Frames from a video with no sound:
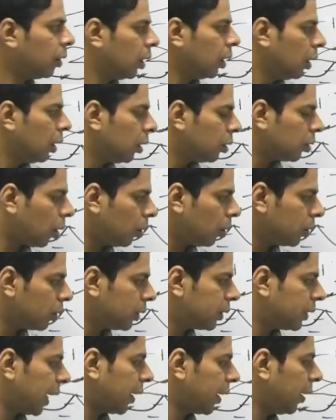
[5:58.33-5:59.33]
Now, the
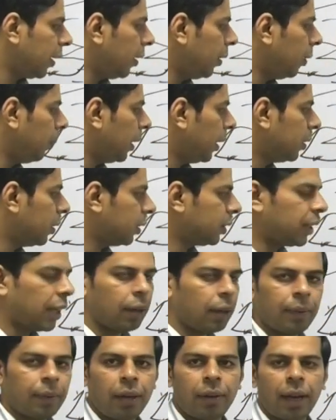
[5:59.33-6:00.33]
second major
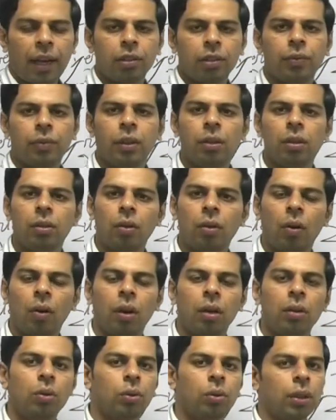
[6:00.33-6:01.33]
segment, as we all
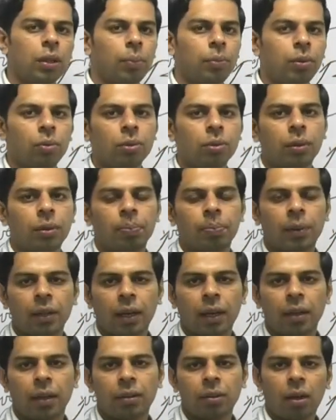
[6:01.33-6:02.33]
know, the newspaper are now